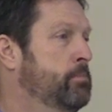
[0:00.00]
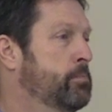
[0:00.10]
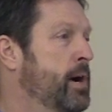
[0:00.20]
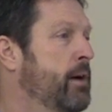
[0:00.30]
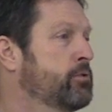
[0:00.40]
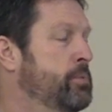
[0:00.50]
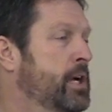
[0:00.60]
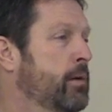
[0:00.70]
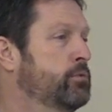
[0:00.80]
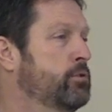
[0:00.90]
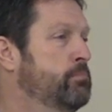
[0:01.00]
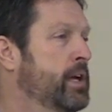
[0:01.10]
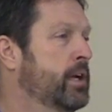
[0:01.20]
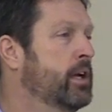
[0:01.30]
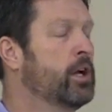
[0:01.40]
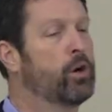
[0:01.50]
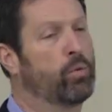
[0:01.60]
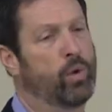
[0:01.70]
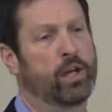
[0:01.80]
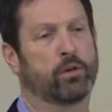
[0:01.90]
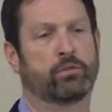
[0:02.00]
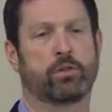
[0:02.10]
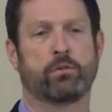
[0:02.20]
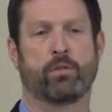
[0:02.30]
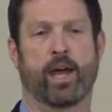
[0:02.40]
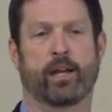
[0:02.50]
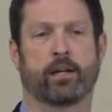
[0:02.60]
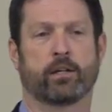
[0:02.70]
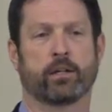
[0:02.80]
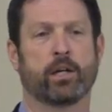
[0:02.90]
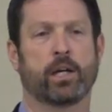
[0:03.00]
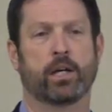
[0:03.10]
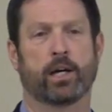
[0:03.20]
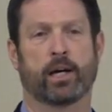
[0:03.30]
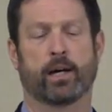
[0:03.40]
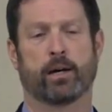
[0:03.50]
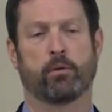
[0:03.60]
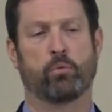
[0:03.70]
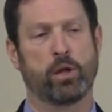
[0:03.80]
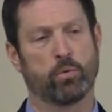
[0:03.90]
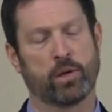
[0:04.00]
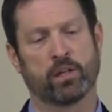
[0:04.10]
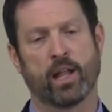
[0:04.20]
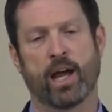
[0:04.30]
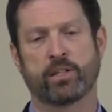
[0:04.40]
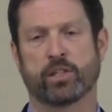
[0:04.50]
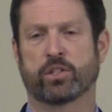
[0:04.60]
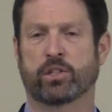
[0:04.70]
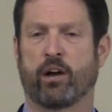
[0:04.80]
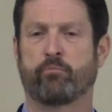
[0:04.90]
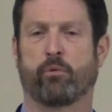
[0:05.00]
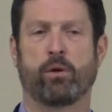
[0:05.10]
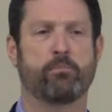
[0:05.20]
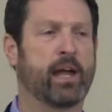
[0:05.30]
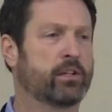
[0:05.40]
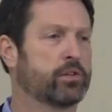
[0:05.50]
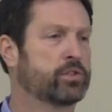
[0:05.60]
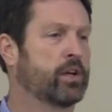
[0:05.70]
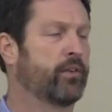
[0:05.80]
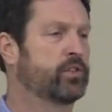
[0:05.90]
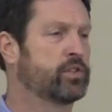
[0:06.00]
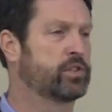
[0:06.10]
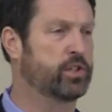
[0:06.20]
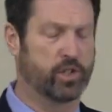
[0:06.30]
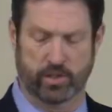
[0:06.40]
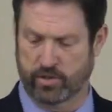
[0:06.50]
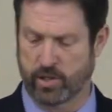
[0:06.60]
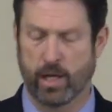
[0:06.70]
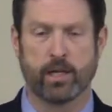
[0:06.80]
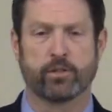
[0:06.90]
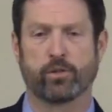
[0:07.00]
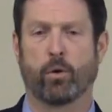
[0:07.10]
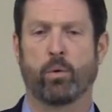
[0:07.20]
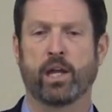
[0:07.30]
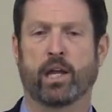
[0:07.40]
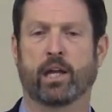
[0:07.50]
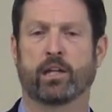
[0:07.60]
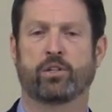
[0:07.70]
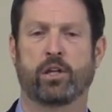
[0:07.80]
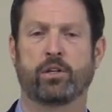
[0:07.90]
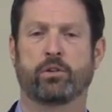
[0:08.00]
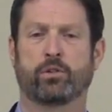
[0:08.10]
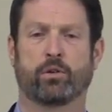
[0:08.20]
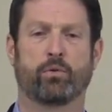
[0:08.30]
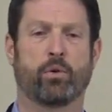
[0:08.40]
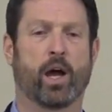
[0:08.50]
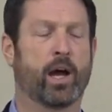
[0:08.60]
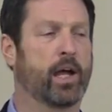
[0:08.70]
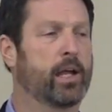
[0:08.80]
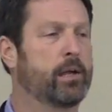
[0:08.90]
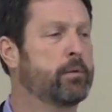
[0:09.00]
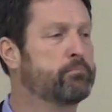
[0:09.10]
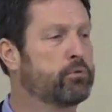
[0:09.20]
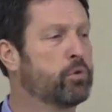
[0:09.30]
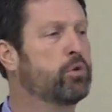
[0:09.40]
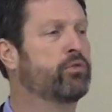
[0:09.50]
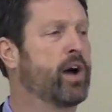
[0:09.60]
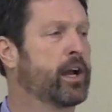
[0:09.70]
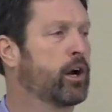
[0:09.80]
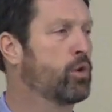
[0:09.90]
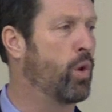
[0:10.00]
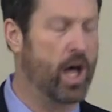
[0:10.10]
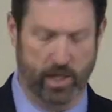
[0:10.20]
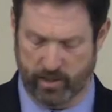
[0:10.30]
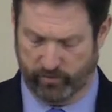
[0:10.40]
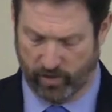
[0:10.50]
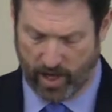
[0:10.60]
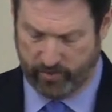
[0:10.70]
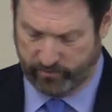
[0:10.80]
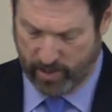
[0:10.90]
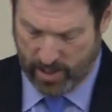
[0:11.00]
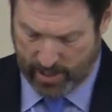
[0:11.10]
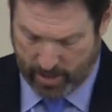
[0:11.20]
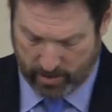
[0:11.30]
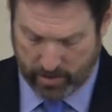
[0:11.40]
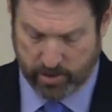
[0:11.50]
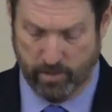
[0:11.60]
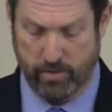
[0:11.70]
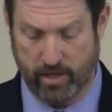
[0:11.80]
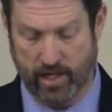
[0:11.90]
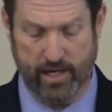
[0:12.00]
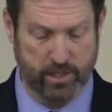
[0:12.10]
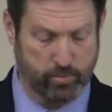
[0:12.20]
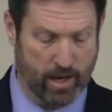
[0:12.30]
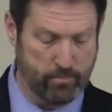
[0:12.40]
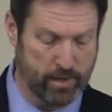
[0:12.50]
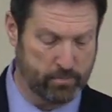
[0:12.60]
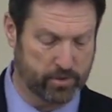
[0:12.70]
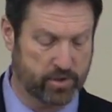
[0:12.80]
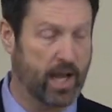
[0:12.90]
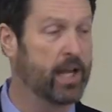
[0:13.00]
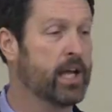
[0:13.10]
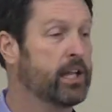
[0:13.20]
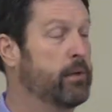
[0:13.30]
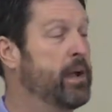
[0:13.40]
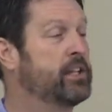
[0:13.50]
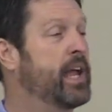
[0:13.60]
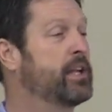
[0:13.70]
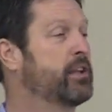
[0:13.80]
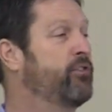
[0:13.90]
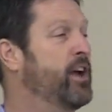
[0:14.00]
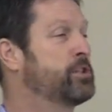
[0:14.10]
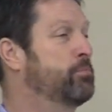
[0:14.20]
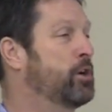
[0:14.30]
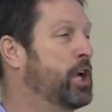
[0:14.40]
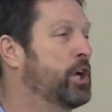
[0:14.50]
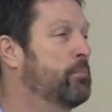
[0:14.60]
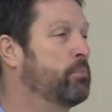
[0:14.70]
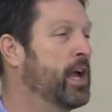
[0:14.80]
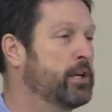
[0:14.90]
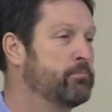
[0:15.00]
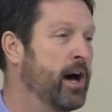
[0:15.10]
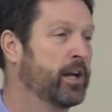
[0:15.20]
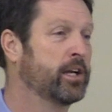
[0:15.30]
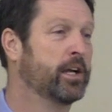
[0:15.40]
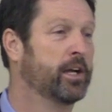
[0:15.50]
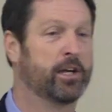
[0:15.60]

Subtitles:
The problems become too big. We don't do that here. We realize it's tough, but we make those tough decisions so we can continue to improve on our quality of life here in this community. And that's why people stay. They may take to Facebook and complain about it,